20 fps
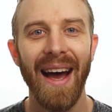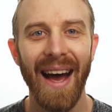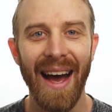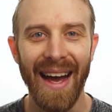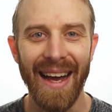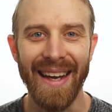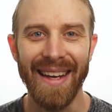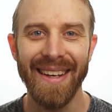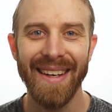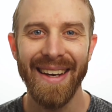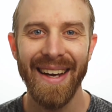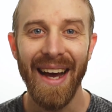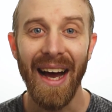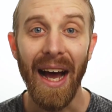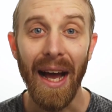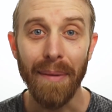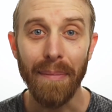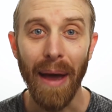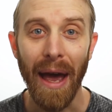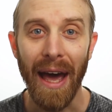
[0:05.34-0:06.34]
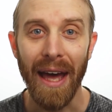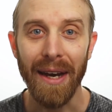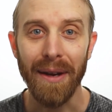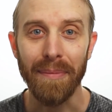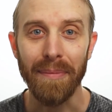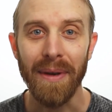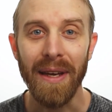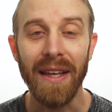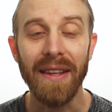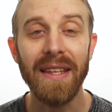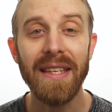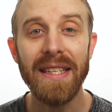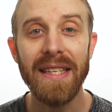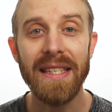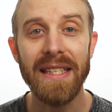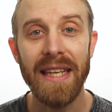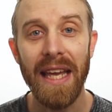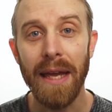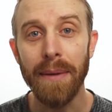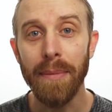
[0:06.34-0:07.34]
Hi, I'm Adam, and this is
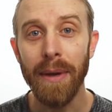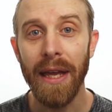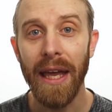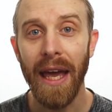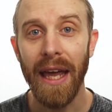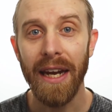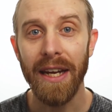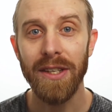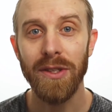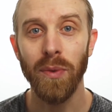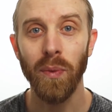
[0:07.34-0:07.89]
Game Mechanics